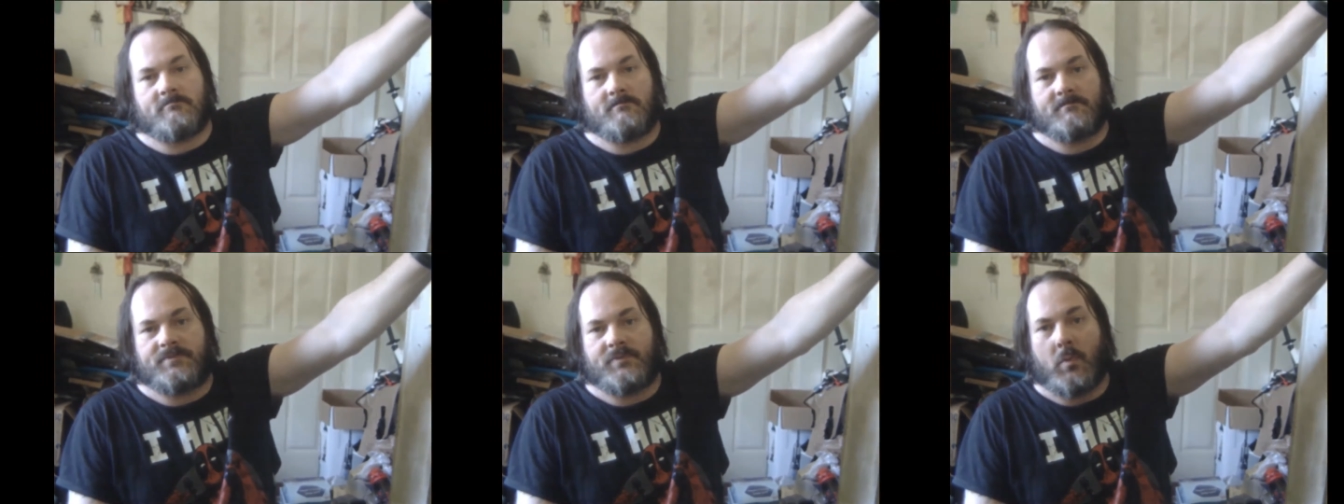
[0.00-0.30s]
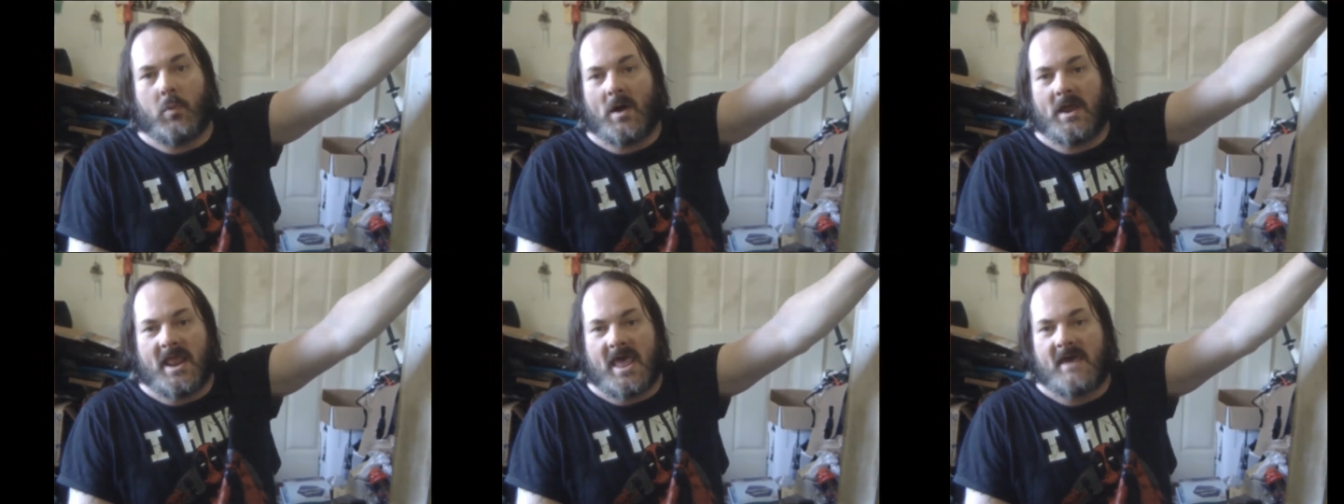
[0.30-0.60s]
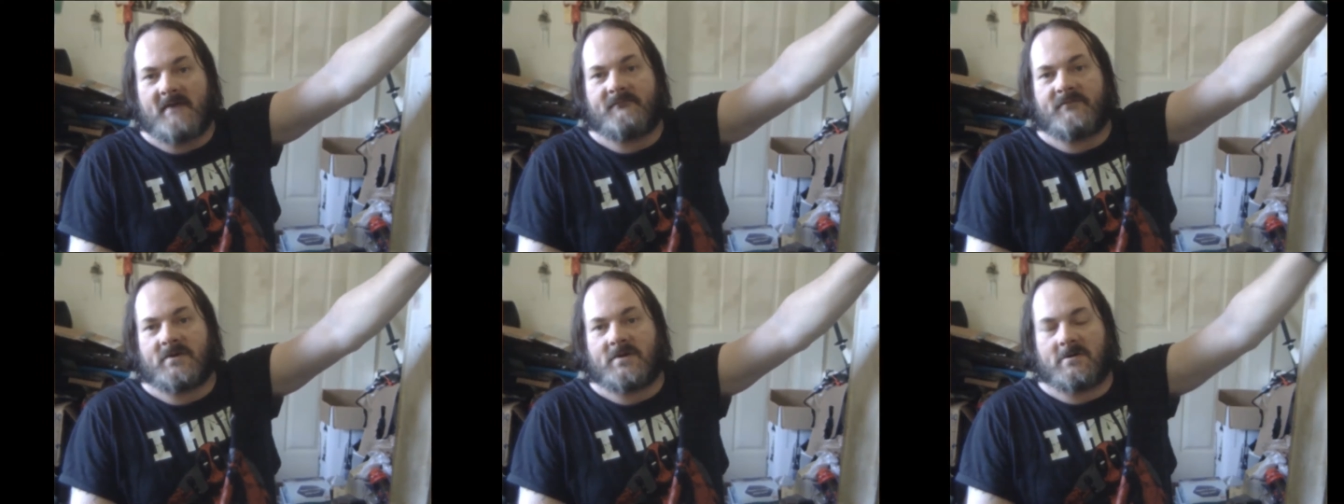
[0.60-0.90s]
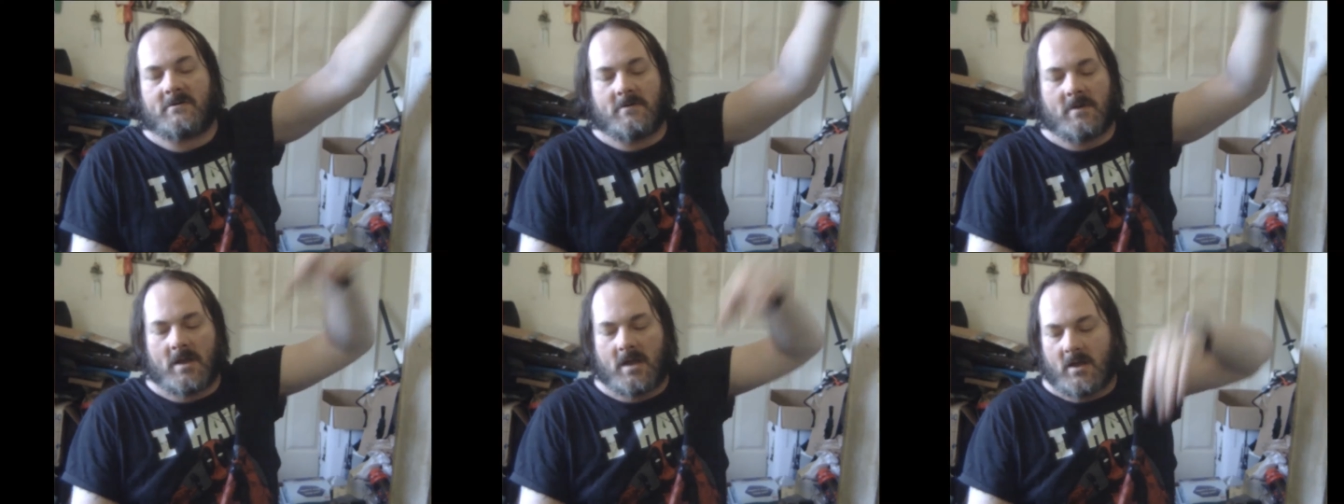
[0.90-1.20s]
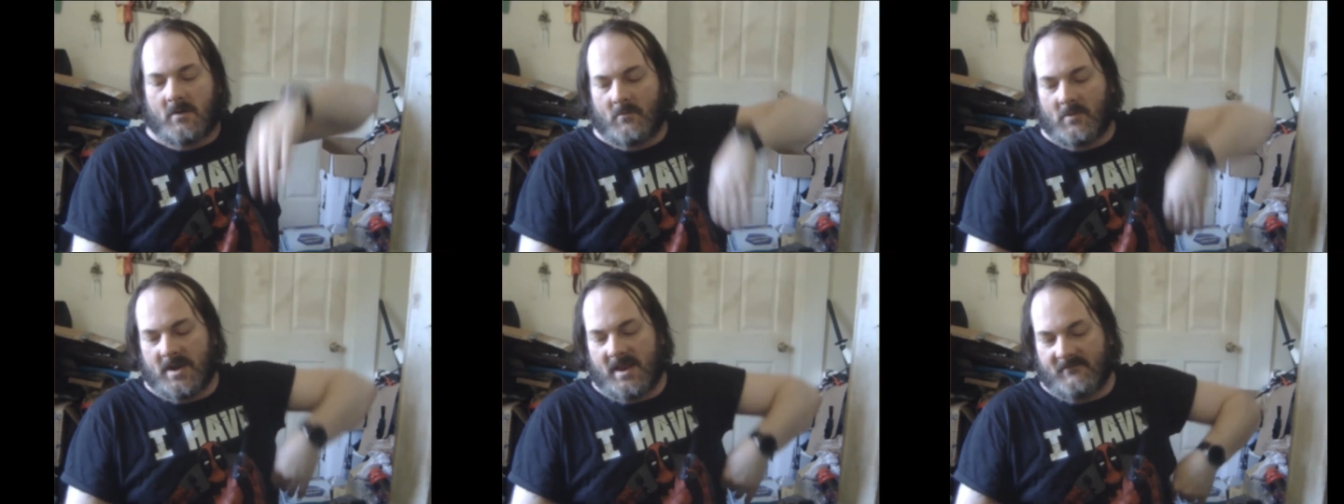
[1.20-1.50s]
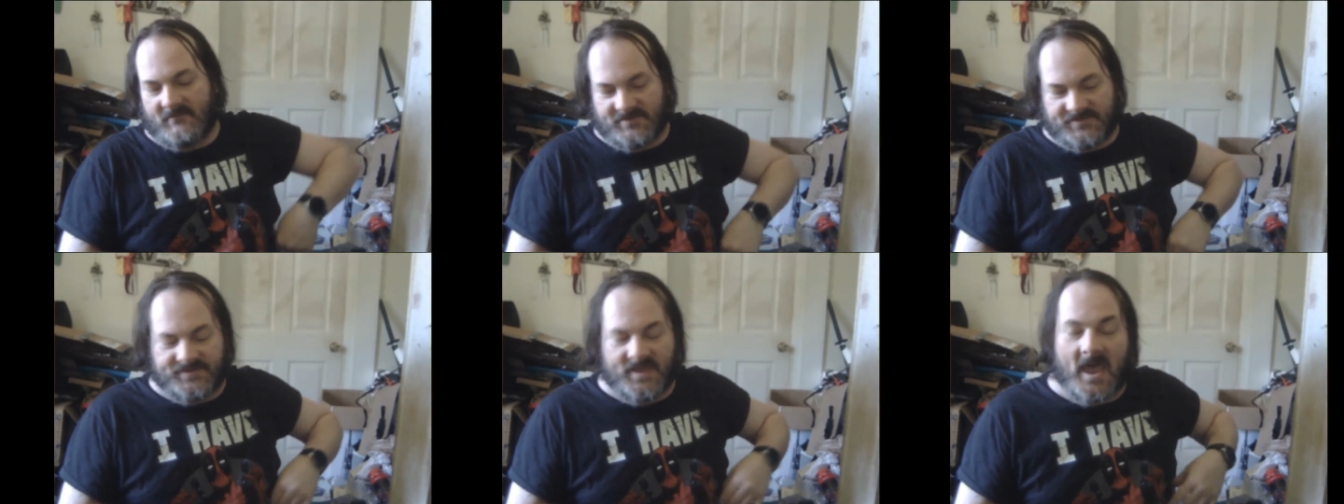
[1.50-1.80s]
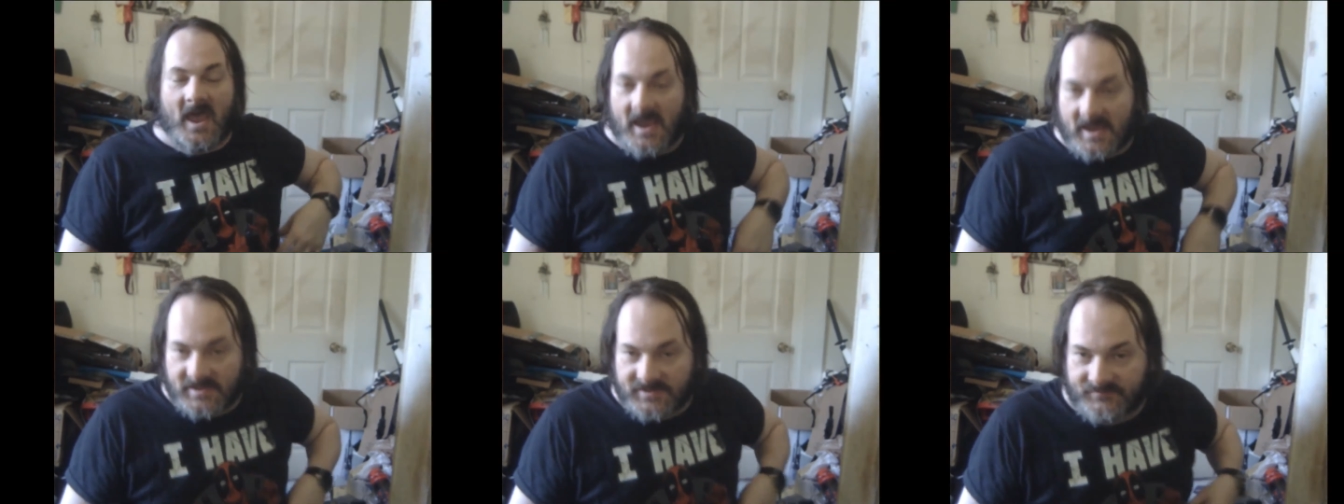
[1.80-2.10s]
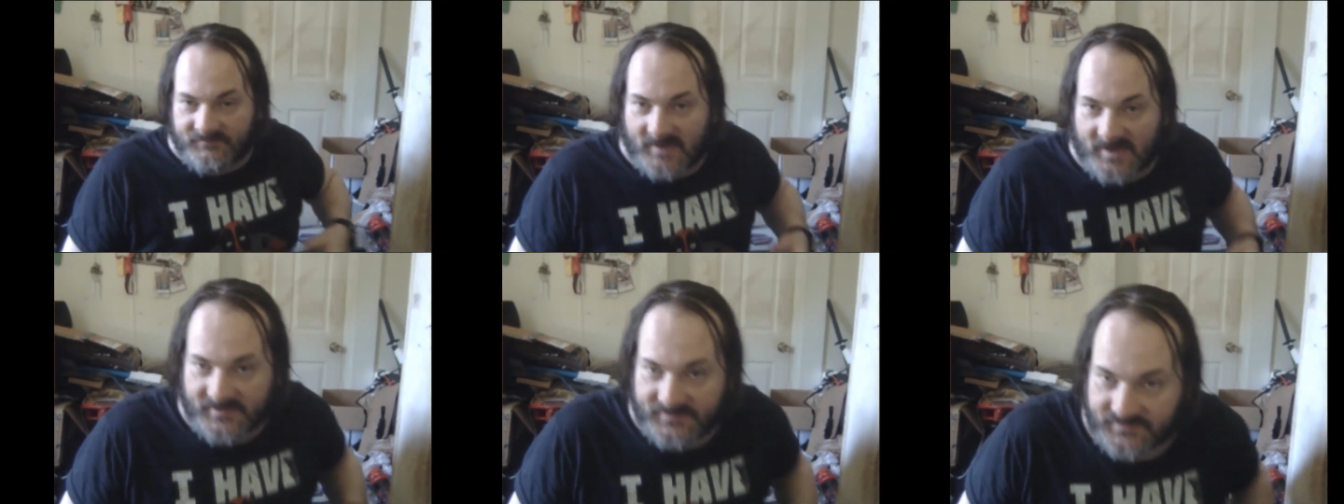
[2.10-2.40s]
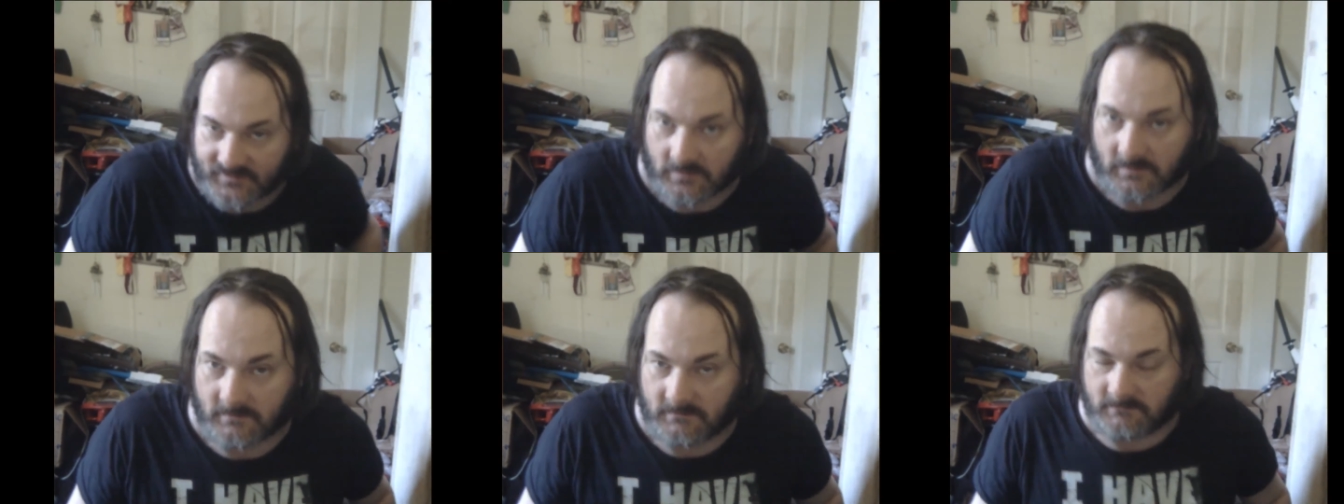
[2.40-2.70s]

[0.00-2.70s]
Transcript: whatever science vessel,